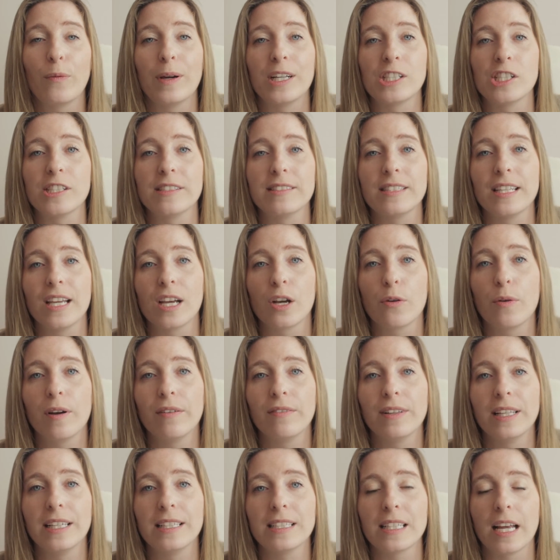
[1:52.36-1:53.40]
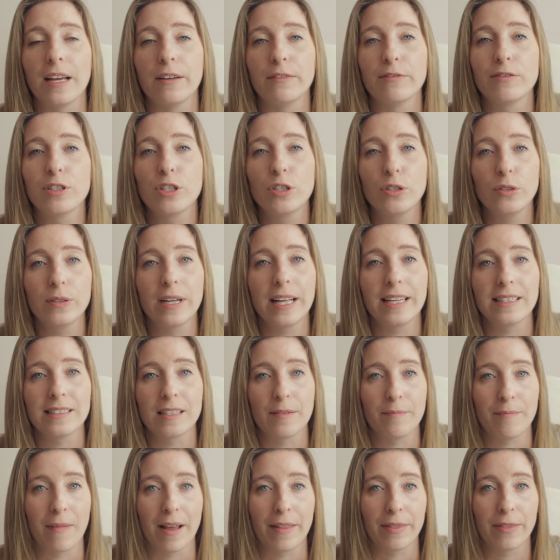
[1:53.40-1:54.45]
which is the equivalent of two days
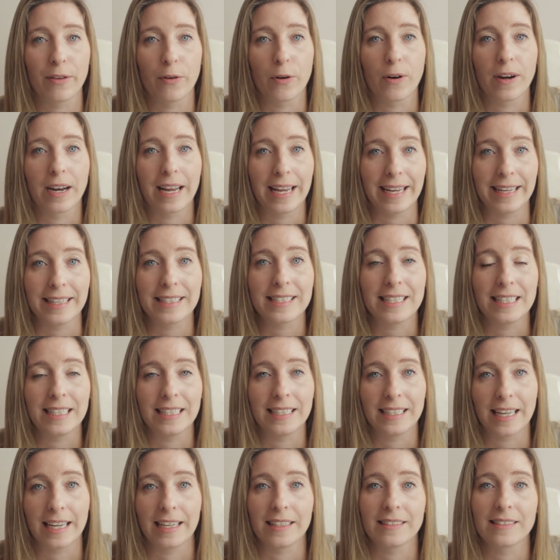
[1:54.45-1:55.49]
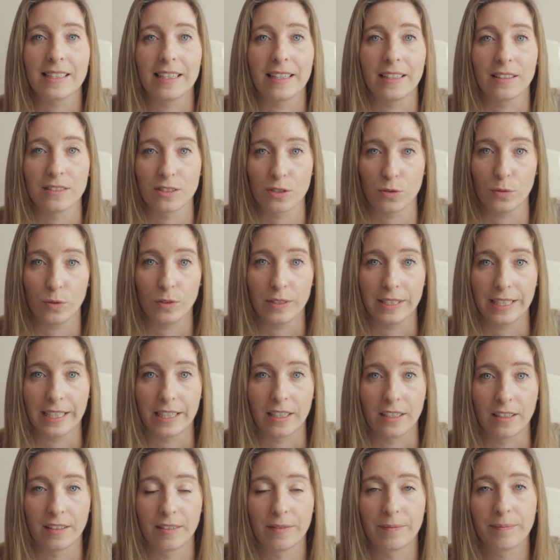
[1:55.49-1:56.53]
a month or 18 days in a school
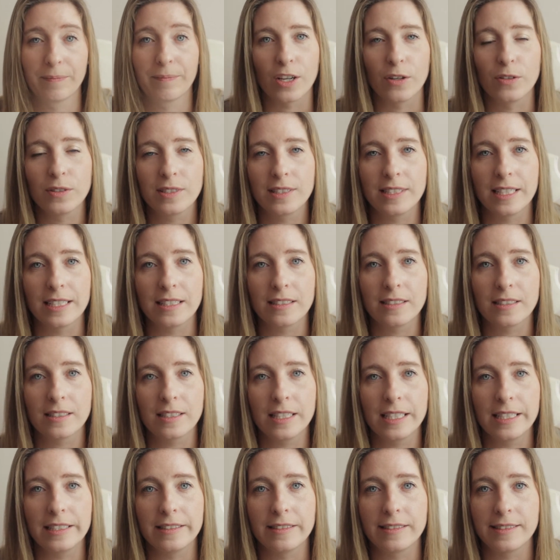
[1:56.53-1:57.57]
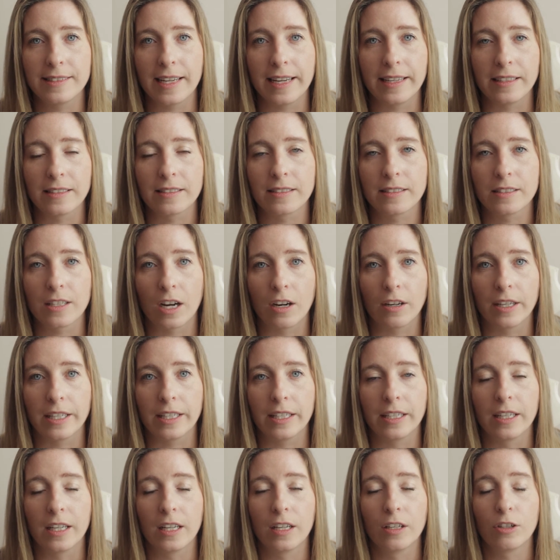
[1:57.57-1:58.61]
year. So since these states
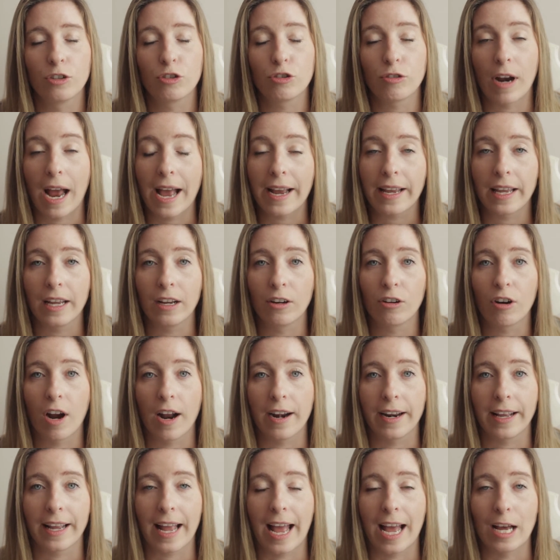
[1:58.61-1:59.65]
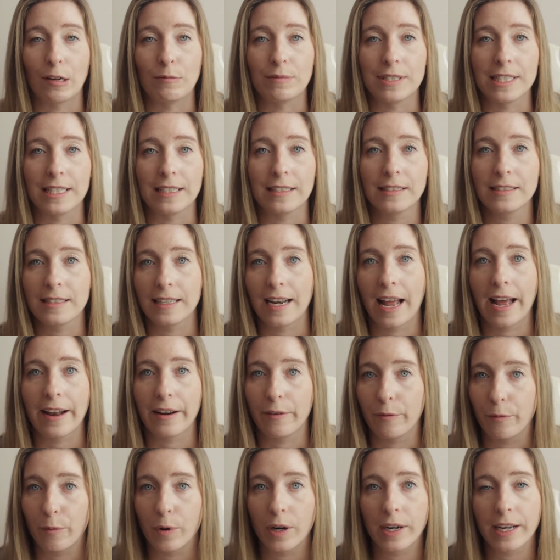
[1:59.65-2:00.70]
started tracking chronic absence and had
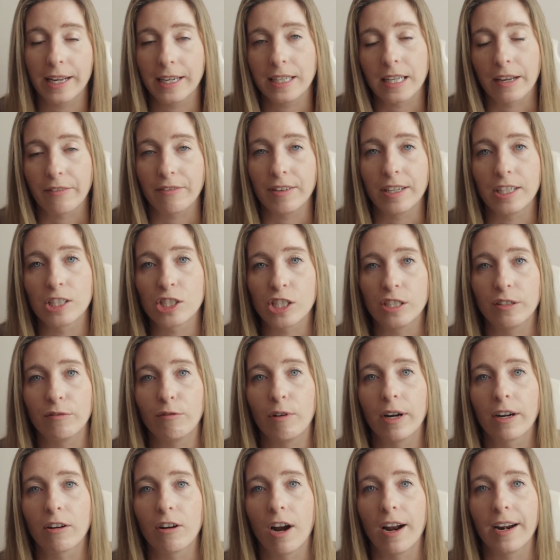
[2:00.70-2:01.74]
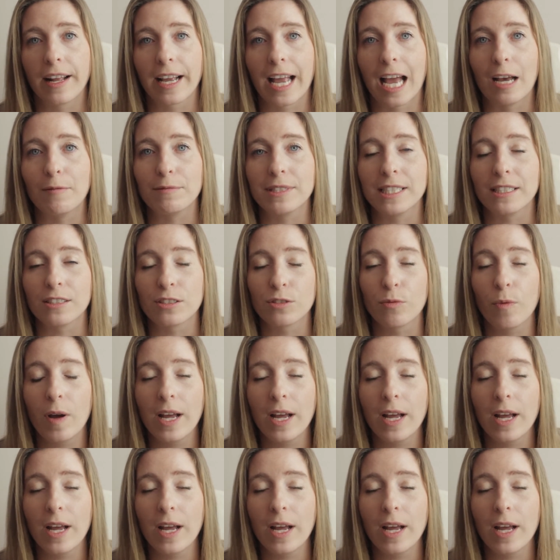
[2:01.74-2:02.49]
a working definition of what chronic absence